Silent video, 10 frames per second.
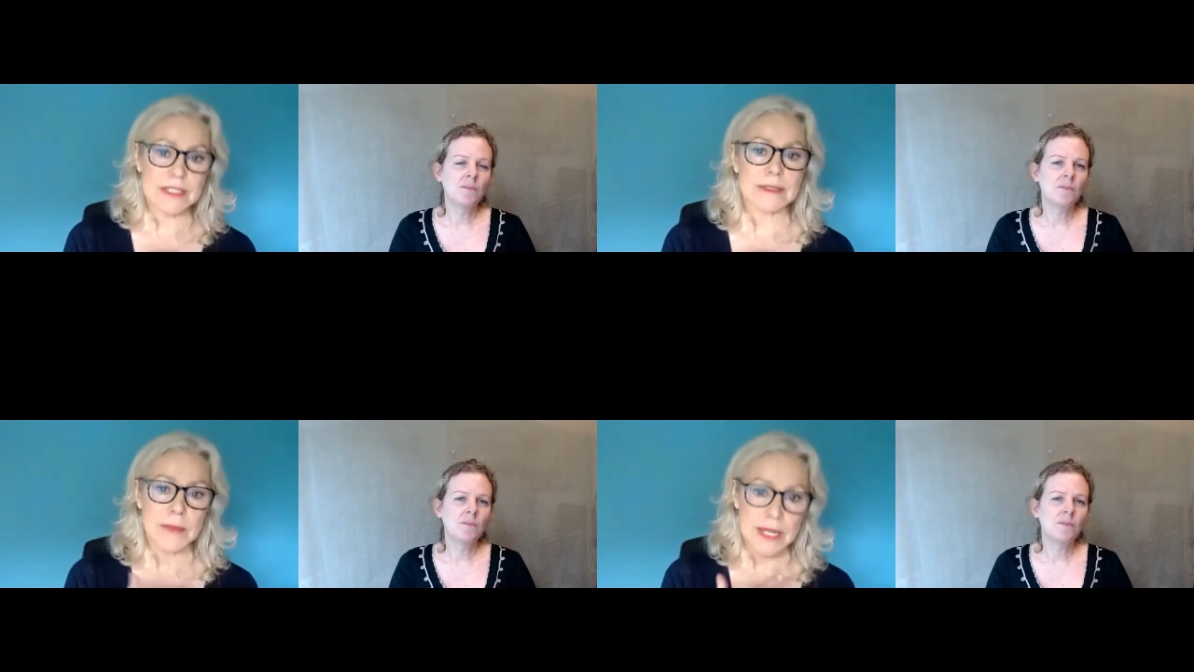Speaker 1: and
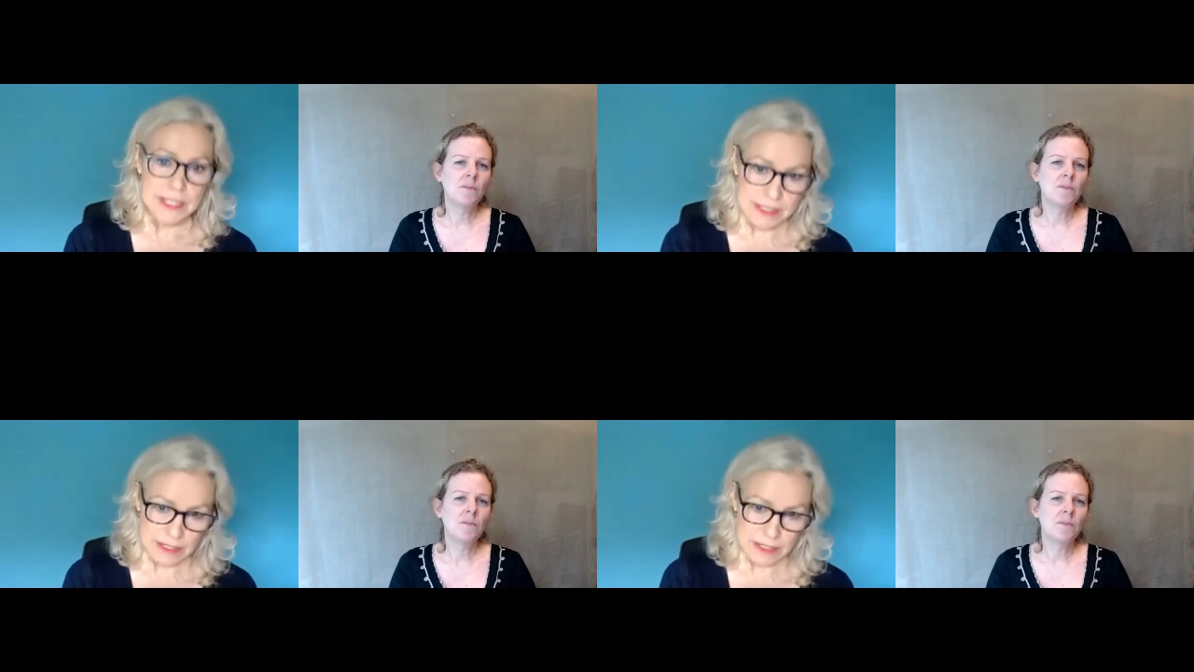my
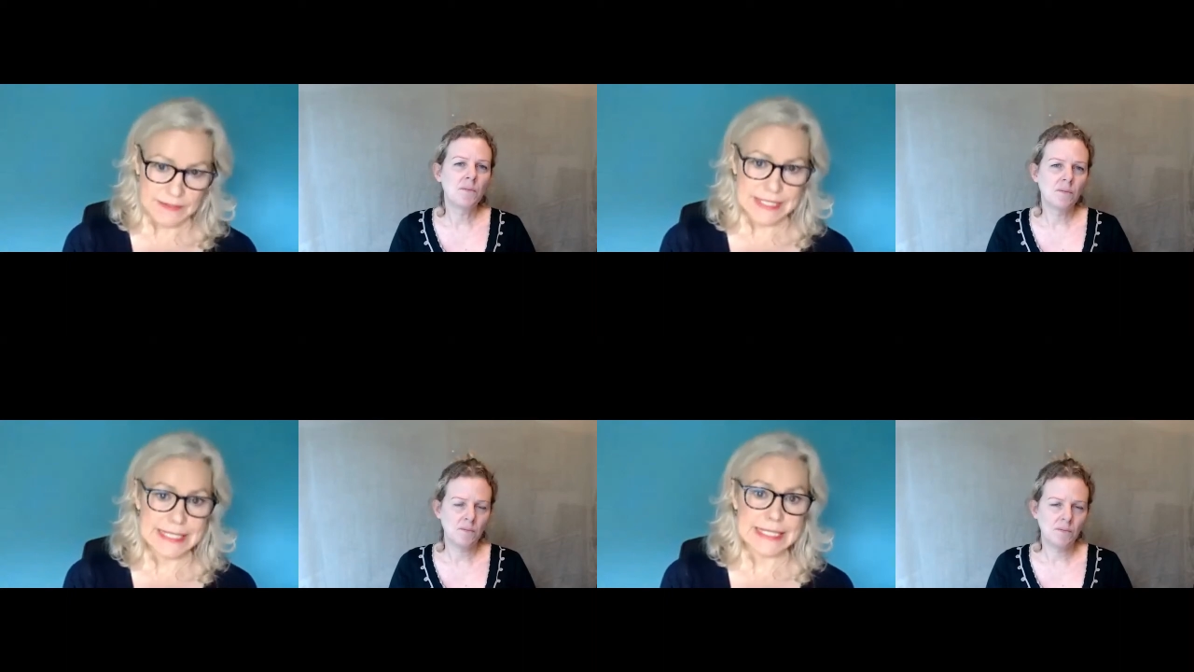
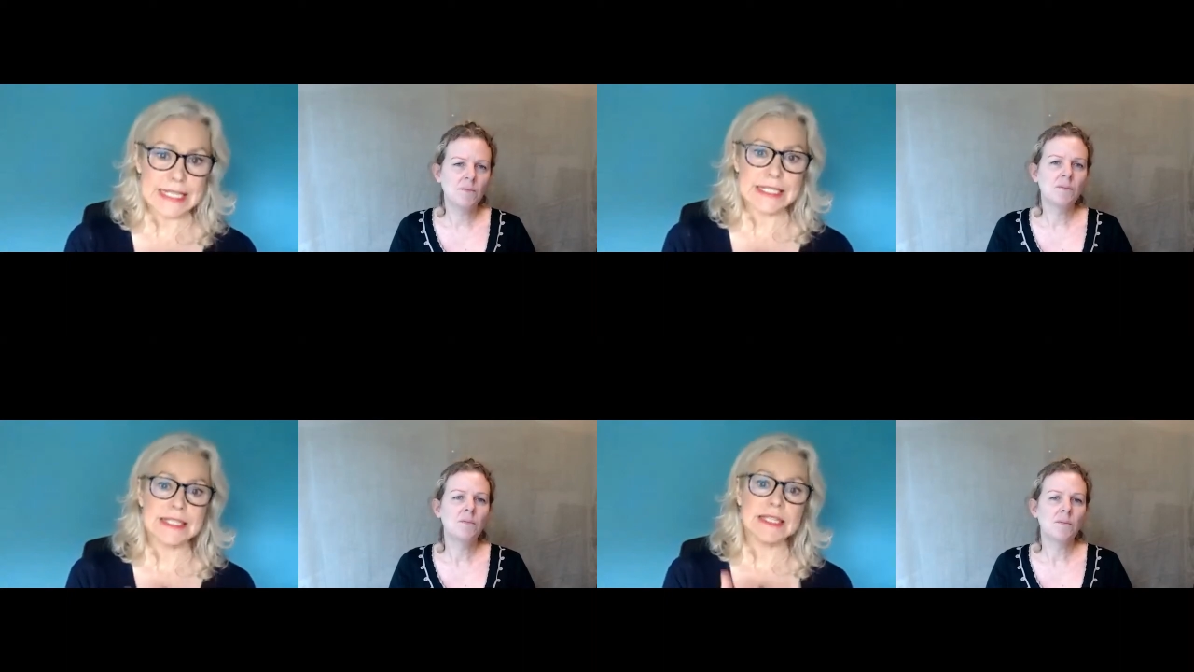services
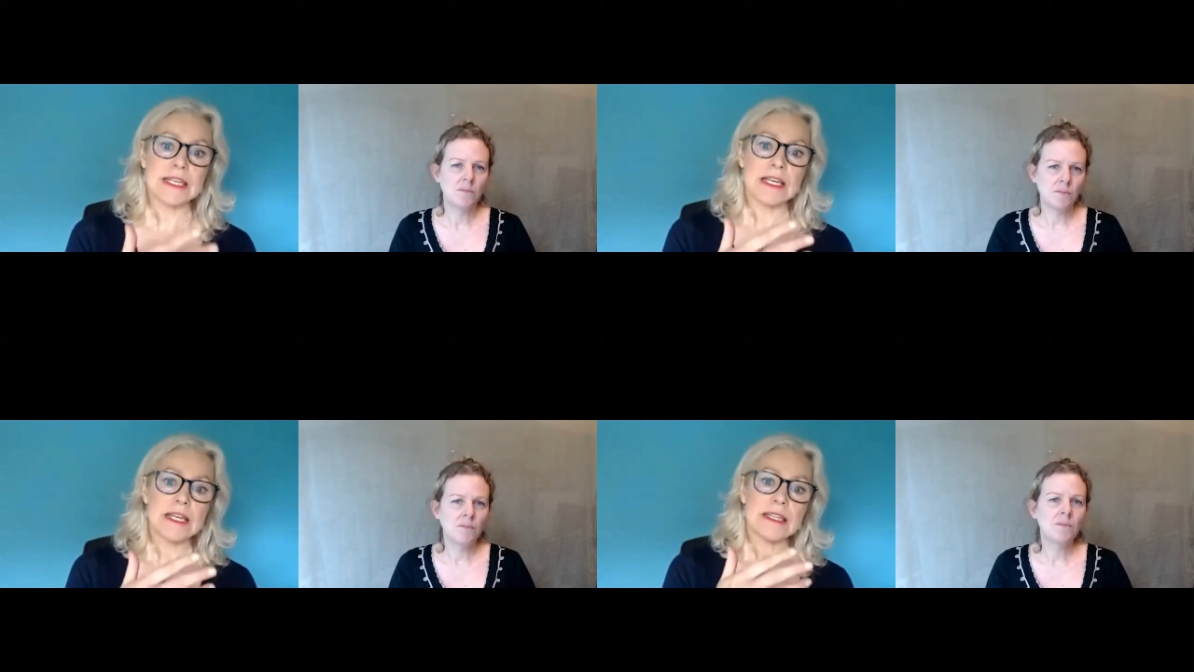
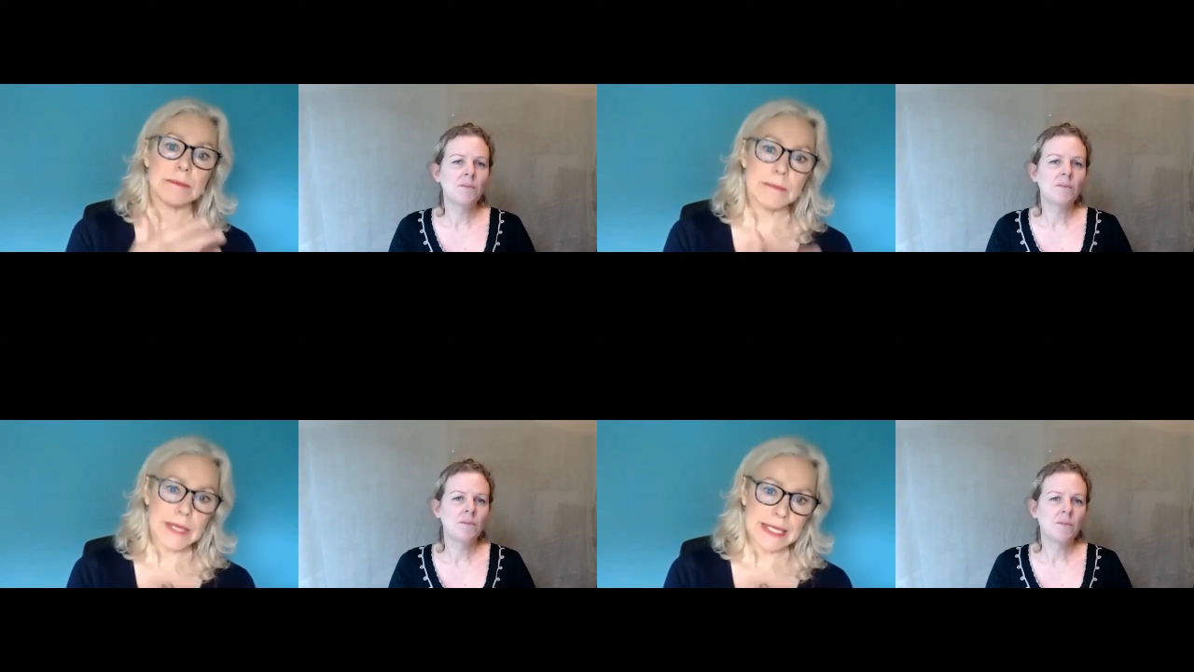that
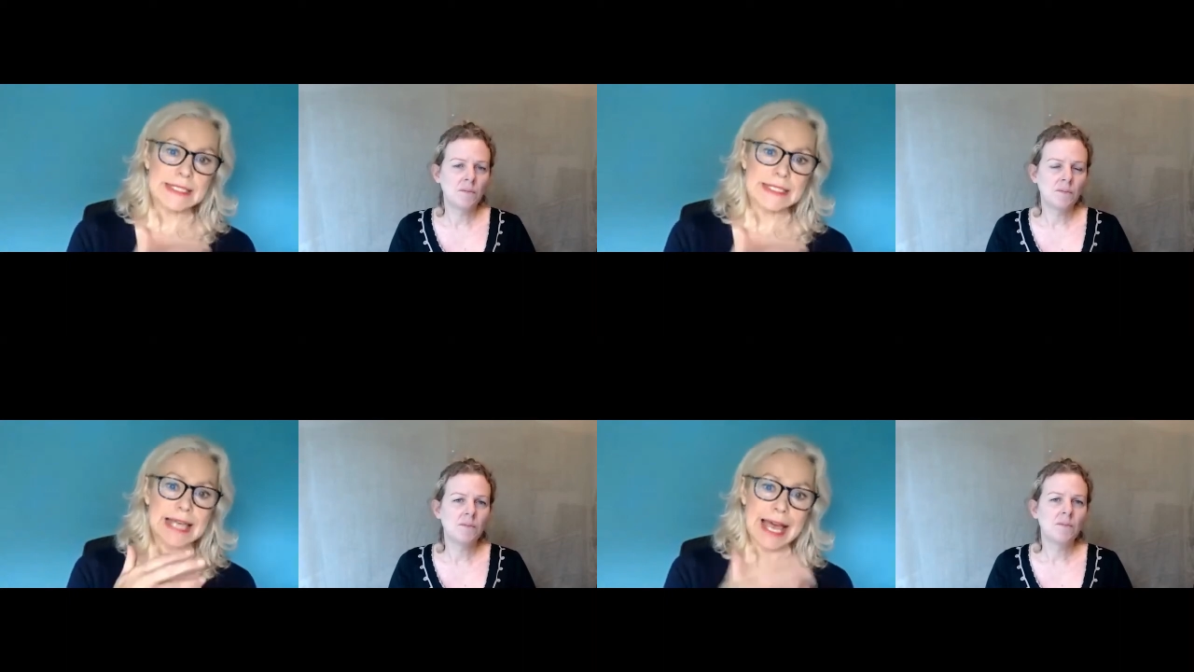means
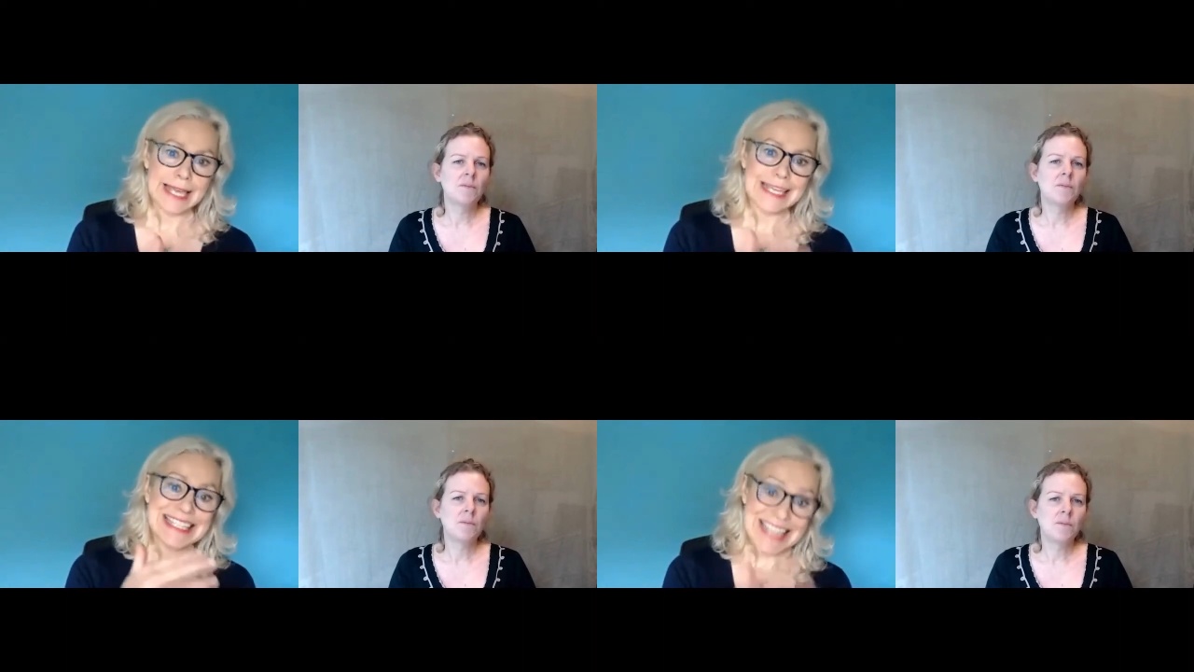I can
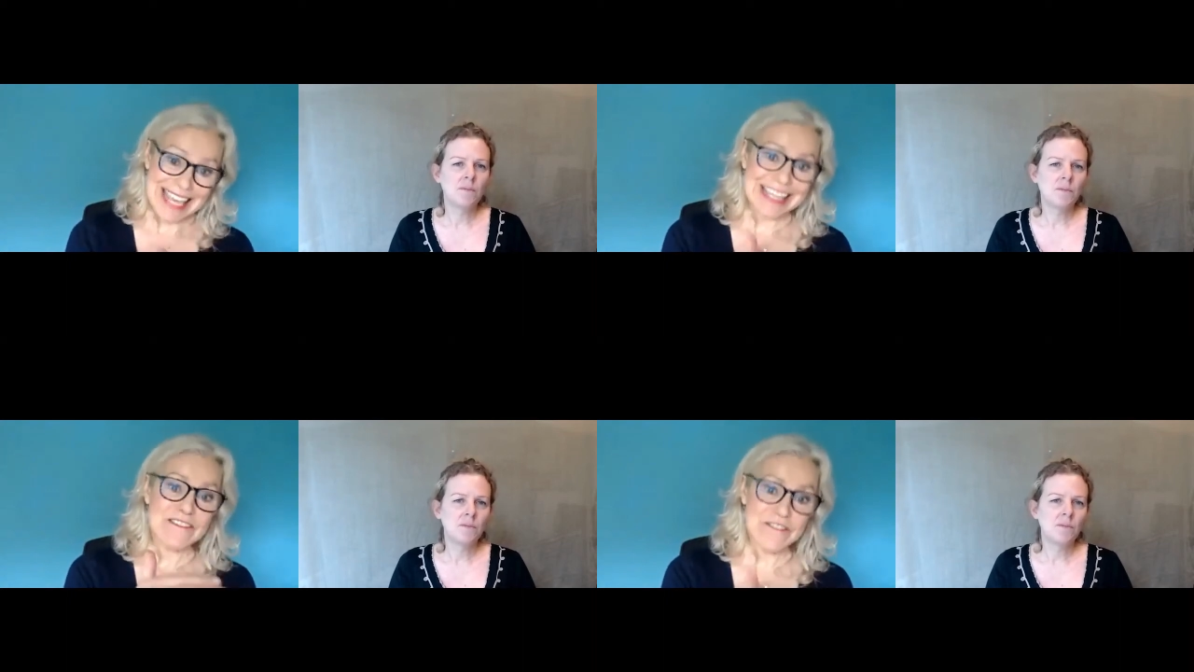take
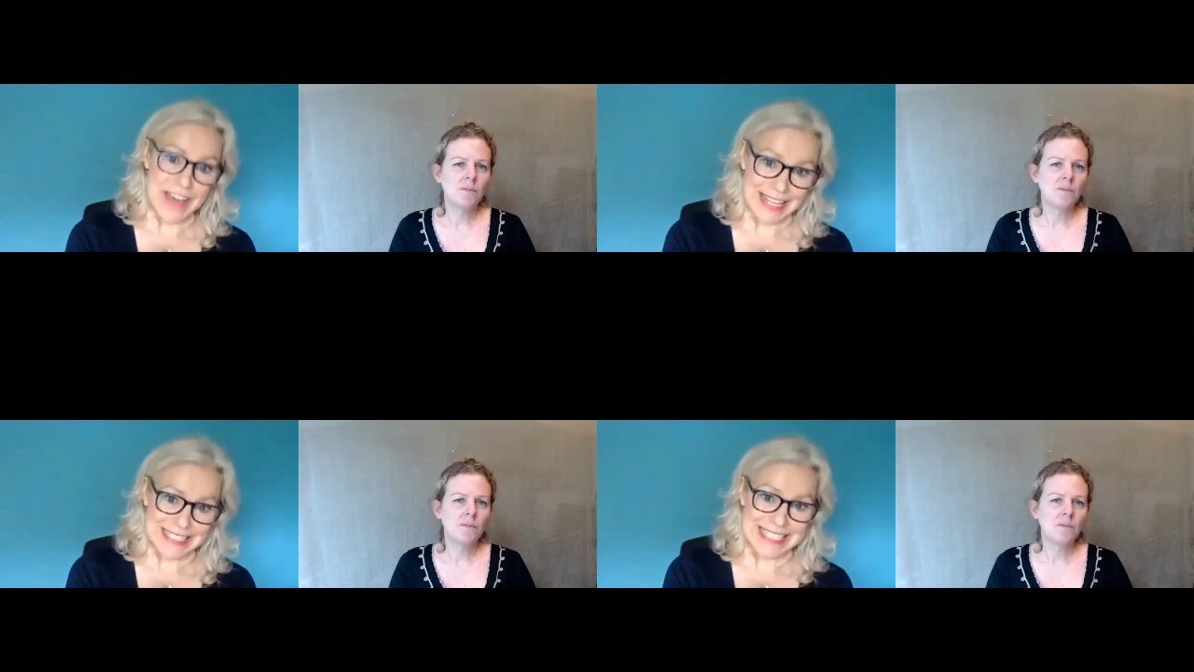
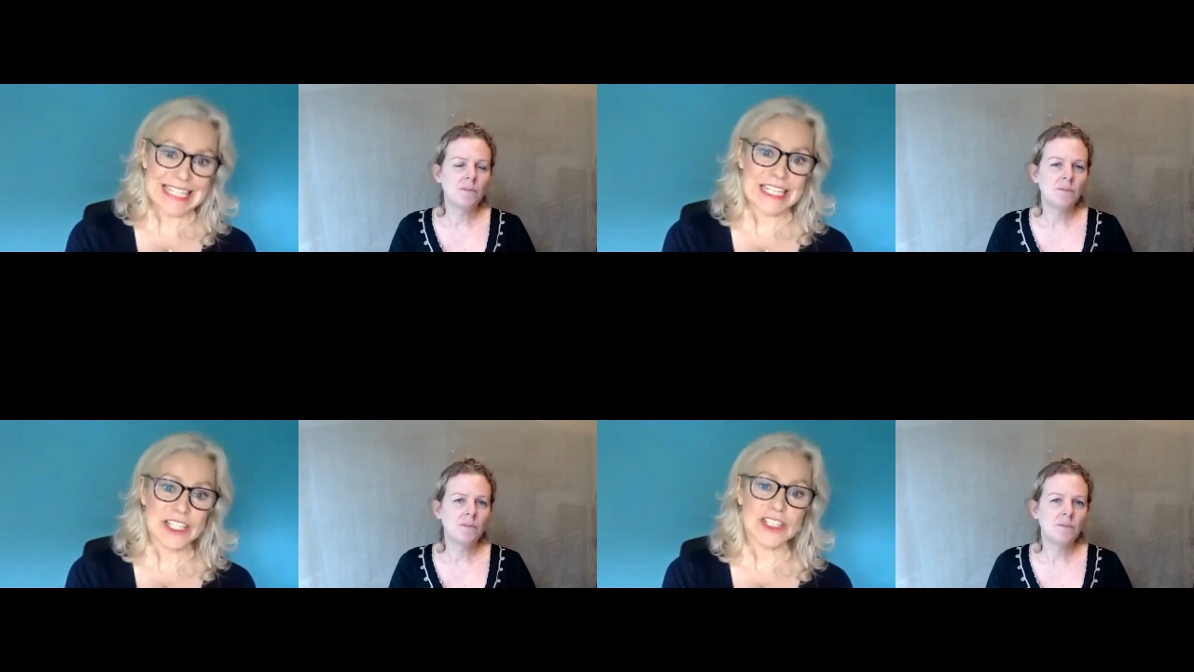
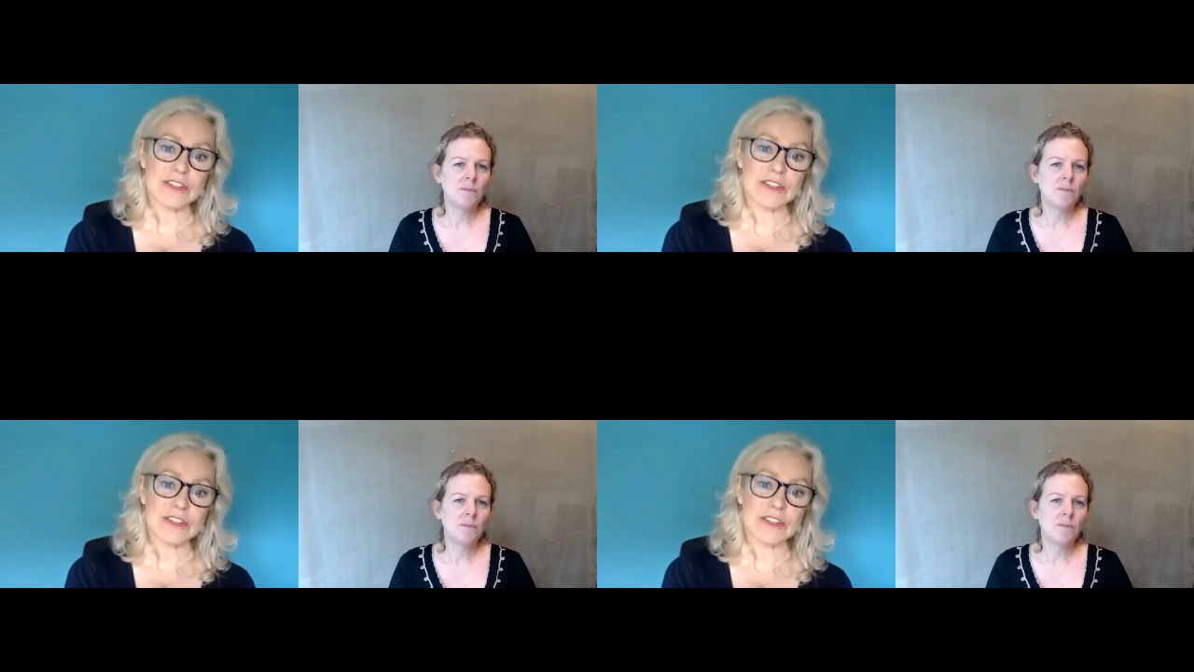advantage of